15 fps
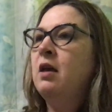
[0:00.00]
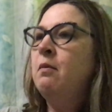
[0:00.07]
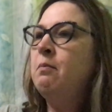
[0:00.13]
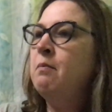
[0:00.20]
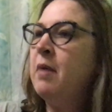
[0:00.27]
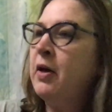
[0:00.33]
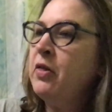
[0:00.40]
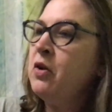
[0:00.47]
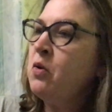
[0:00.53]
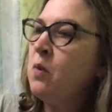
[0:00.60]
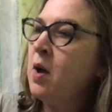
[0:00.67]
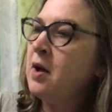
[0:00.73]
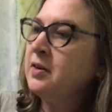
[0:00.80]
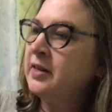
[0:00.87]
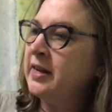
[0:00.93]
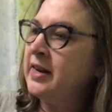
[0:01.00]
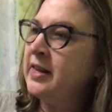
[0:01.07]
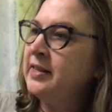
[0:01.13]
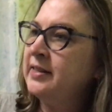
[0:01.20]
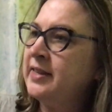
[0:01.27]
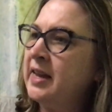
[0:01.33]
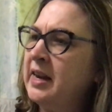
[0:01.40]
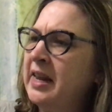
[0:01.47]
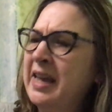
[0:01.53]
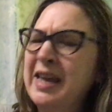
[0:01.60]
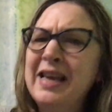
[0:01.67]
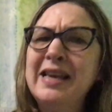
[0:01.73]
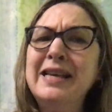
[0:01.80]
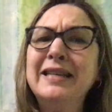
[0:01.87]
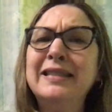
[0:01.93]
Mother walked in and said,
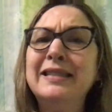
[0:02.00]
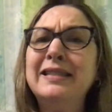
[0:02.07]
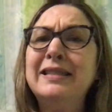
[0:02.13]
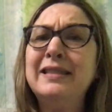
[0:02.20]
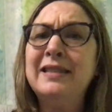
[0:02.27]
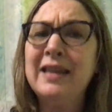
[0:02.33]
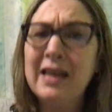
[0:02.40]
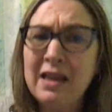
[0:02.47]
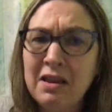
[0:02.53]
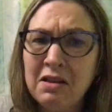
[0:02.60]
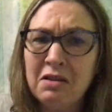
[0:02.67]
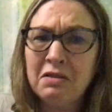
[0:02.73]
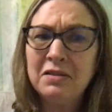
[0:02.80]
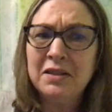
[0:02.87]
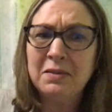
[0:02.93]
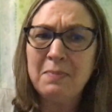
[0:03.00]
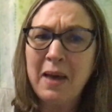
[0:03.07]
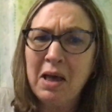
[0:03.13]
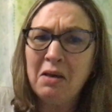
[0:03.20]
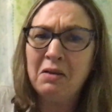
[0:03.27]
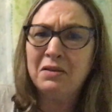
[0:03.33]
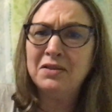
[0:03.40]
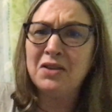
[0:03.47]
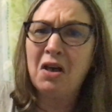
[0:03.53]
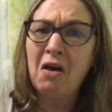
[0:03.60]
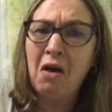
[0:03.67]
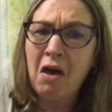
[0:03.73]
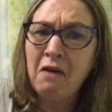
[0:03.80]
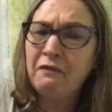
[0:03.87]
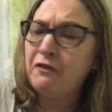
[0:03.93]
he still smells
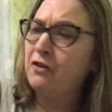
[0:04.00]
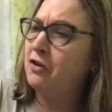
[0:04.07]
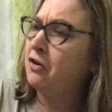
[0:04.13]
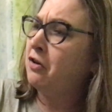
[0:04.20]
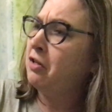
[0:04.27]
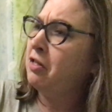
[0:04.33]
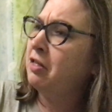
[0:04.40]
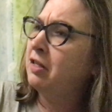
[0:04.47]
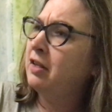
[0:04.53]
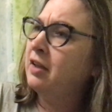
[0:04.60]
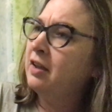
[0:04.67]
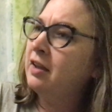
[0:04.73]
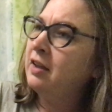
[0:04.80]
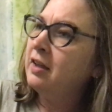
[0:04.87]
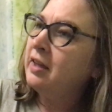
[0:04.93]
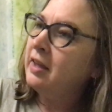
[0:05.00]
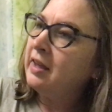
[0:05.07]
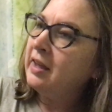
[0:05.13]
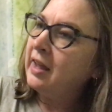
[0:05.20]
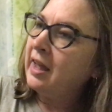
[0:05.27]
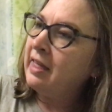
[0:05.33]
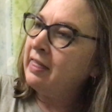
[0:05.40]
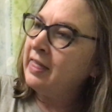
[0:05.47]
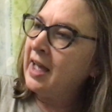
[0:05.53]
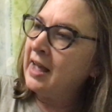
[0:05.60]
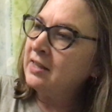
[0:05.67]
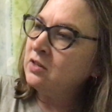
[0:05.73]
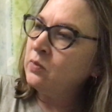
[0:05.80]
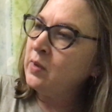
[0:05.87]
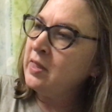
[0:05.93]
awful. And
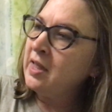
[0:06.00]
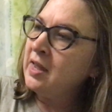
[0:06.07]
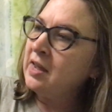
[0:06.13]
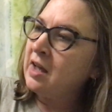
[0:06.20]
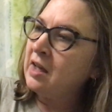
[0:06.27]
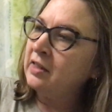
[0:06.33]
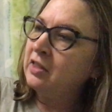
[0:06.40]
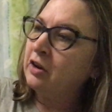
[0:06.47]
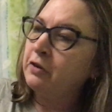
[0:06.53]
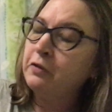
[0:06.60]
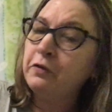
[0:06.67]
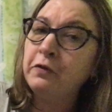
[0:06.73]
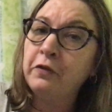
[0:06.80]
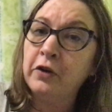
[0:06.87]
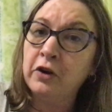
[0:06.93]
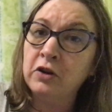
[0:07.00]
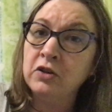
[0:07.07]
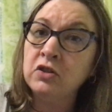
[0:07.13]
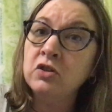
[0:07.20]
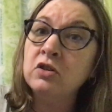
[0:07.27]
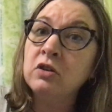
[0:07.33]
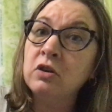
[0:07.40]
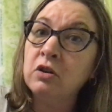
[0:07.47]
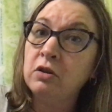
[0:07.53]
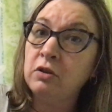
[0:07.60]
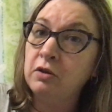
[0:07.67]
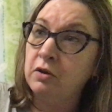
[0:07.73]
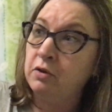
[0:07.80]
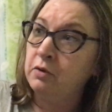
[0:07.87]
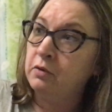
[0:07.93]
that's when they got their first
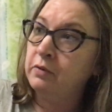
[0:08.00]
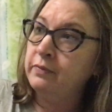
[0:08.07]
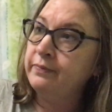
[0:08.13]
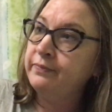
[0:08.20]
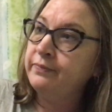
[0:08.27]
clue.